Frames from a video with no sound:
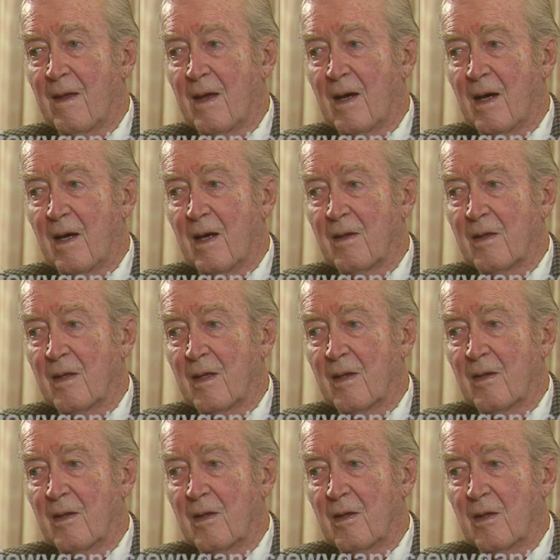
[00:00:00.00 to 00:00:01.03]
Uh,
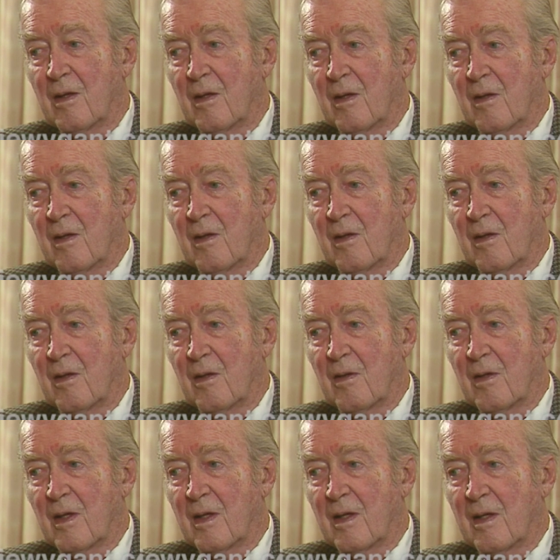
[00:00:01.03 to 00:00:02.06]

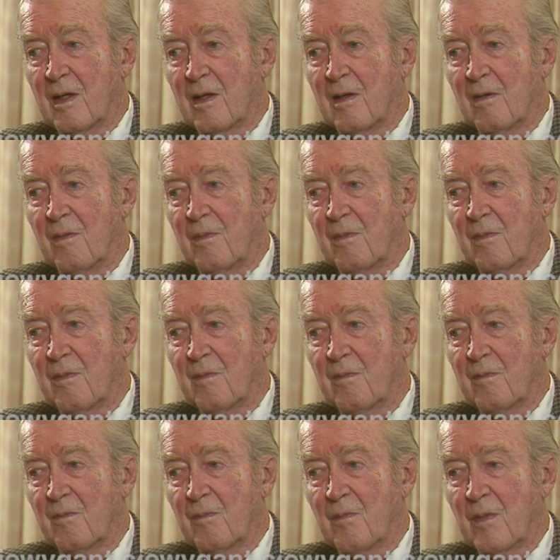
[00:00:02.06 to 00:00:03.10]
they uh,
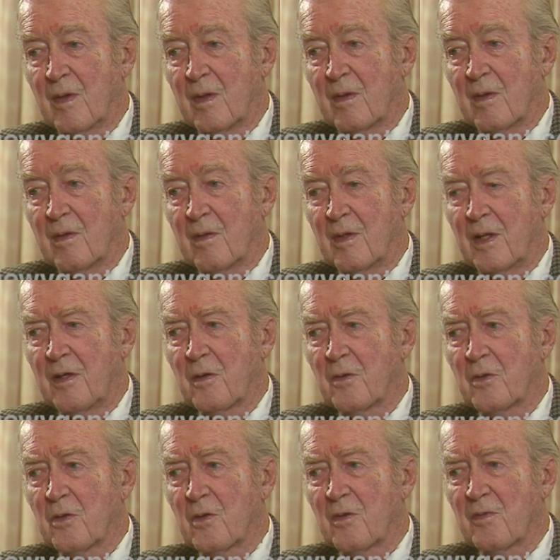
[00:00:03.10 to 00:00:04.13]
they
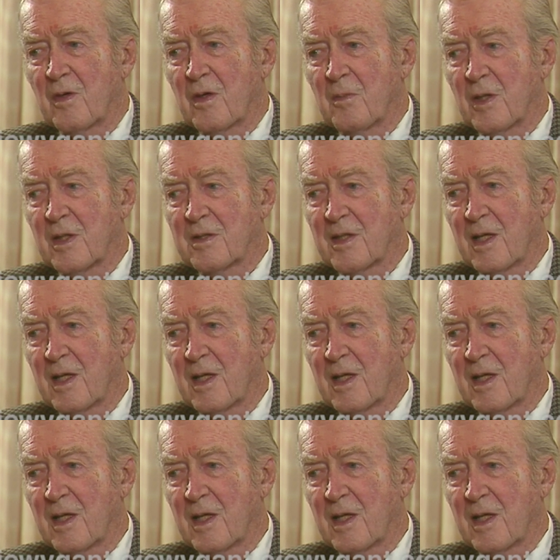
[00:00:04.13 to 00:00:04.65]
don't do it very much